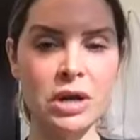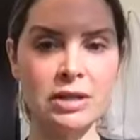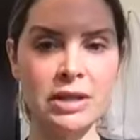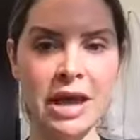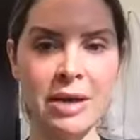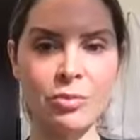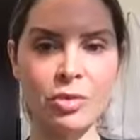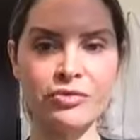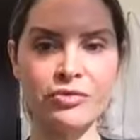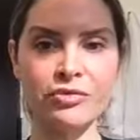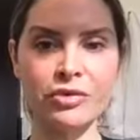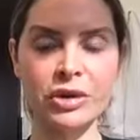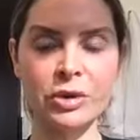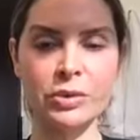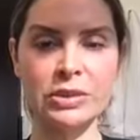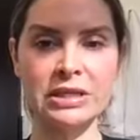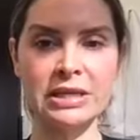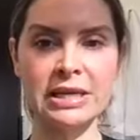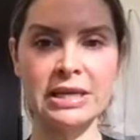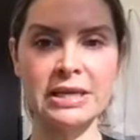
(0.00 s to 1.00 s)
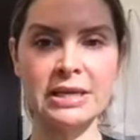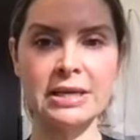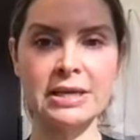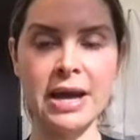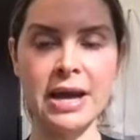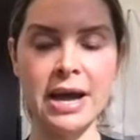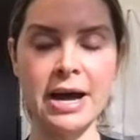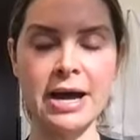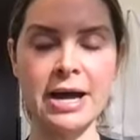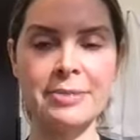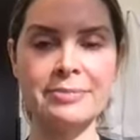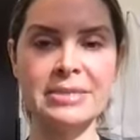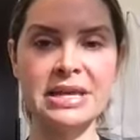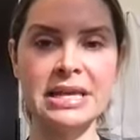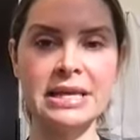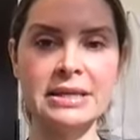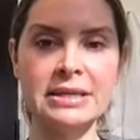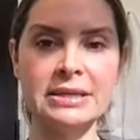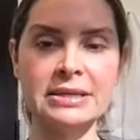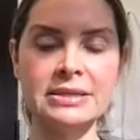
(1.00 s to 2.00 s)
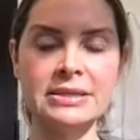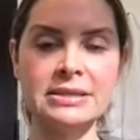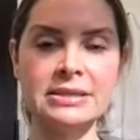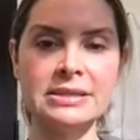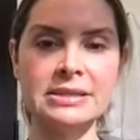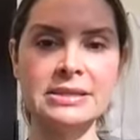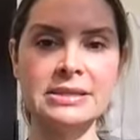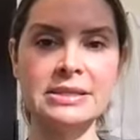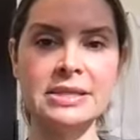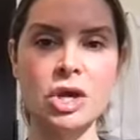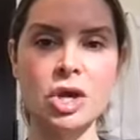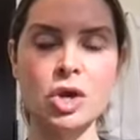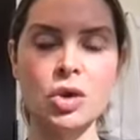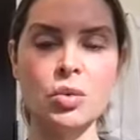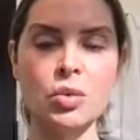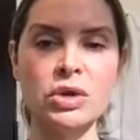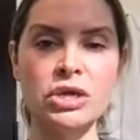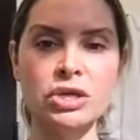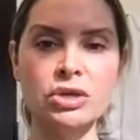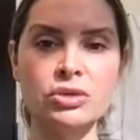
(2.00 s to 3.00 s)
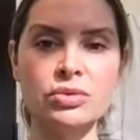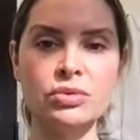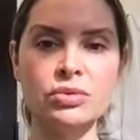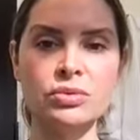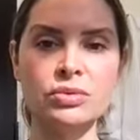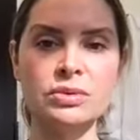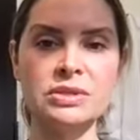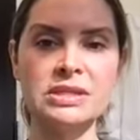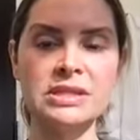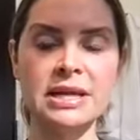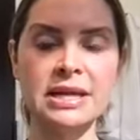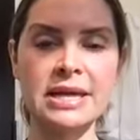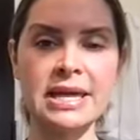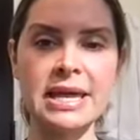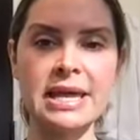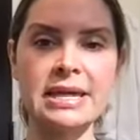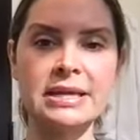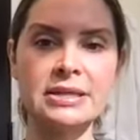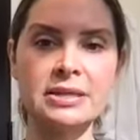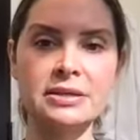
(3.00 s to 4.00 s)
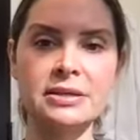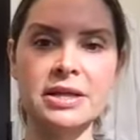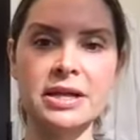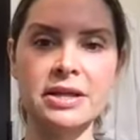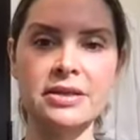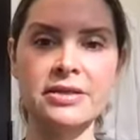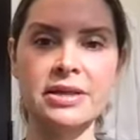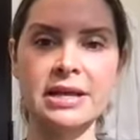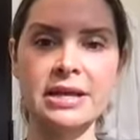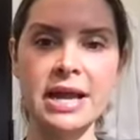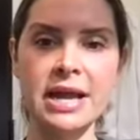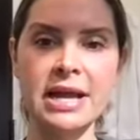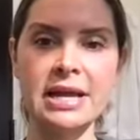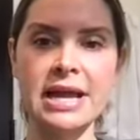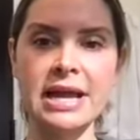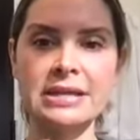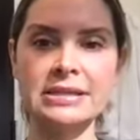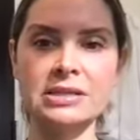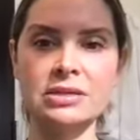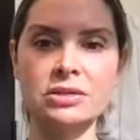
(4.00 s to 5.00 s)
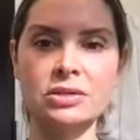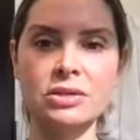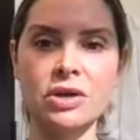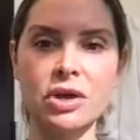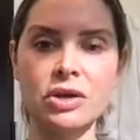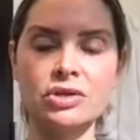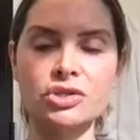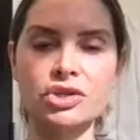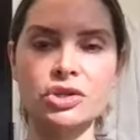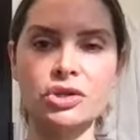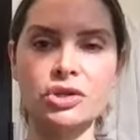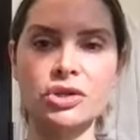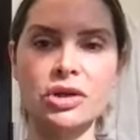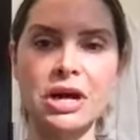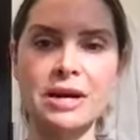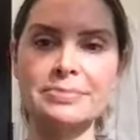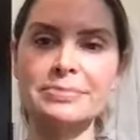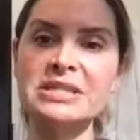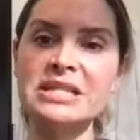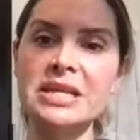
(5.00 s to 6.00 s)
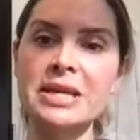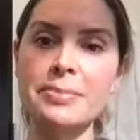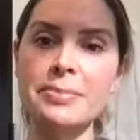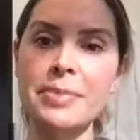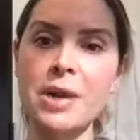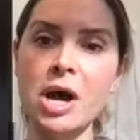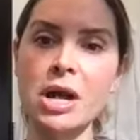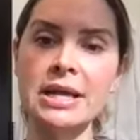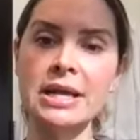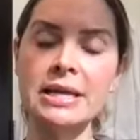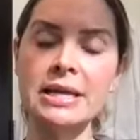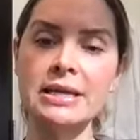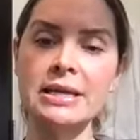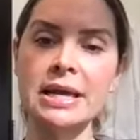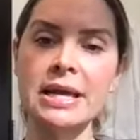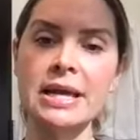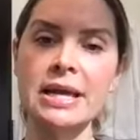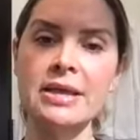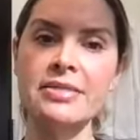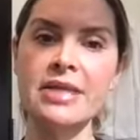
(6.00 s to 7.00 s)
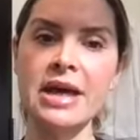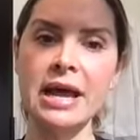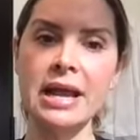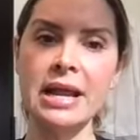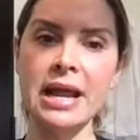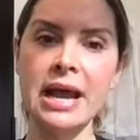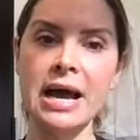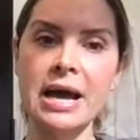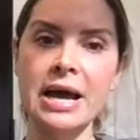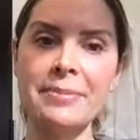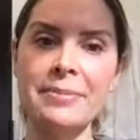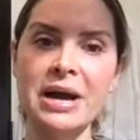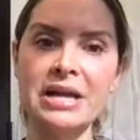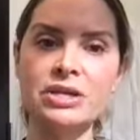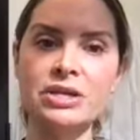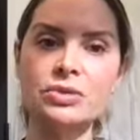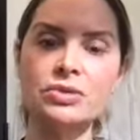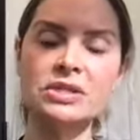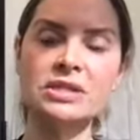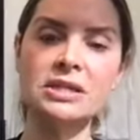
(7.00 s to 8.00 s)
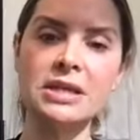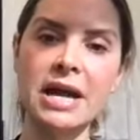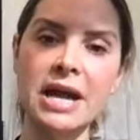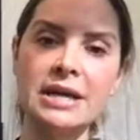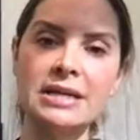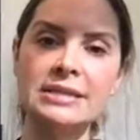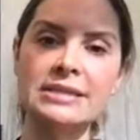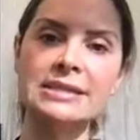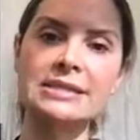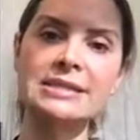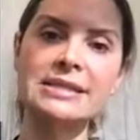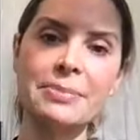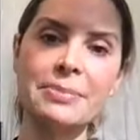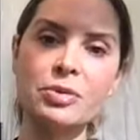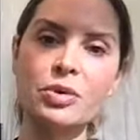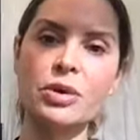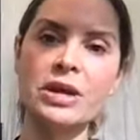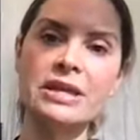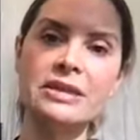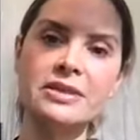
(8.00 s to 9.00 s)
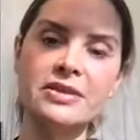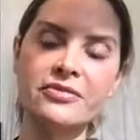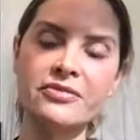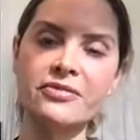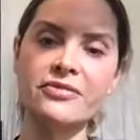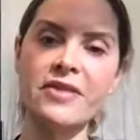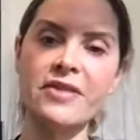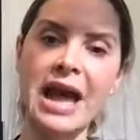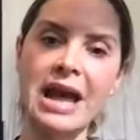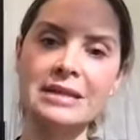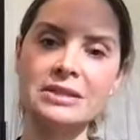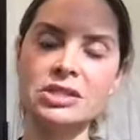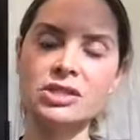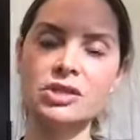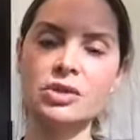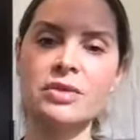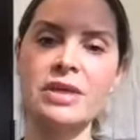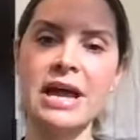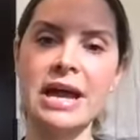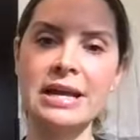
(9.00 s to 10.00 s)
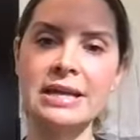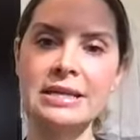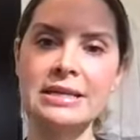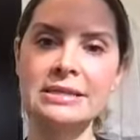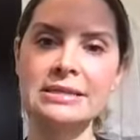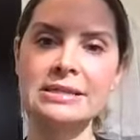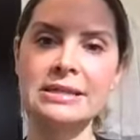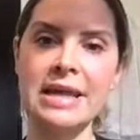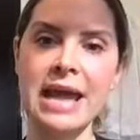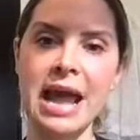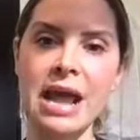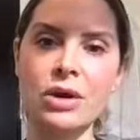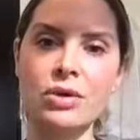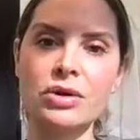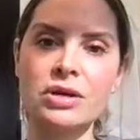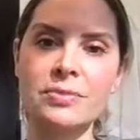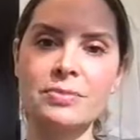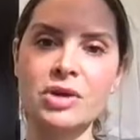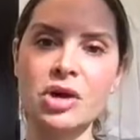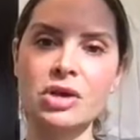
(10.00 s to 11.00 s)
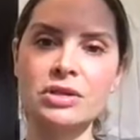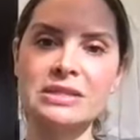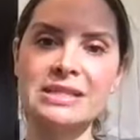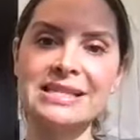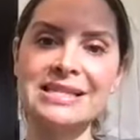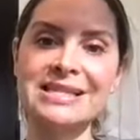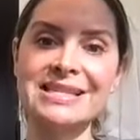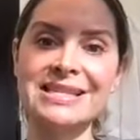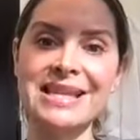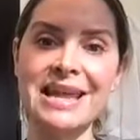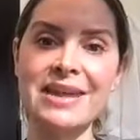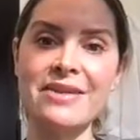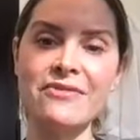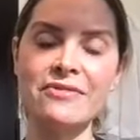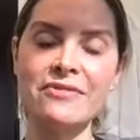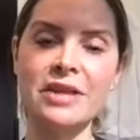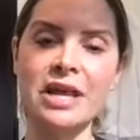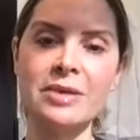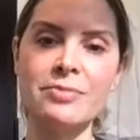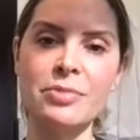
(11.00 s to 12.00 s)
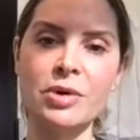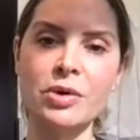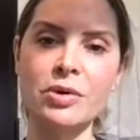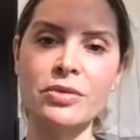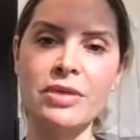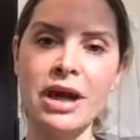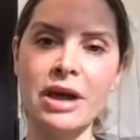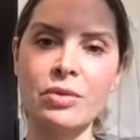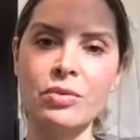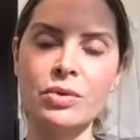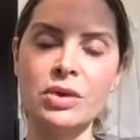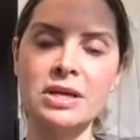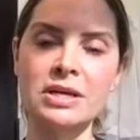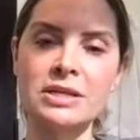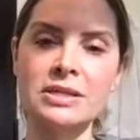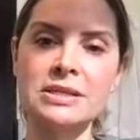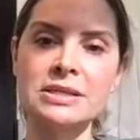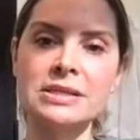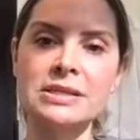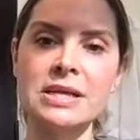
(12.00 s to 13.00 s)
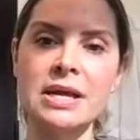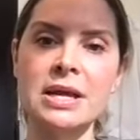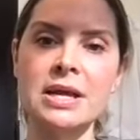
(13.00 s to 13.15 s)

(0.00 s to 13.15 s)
lot more frequently, is we use a cannula that kind of has a larger tip on it that I use to kind of separate the fat. So that is an acronym called SAFE Lipo that was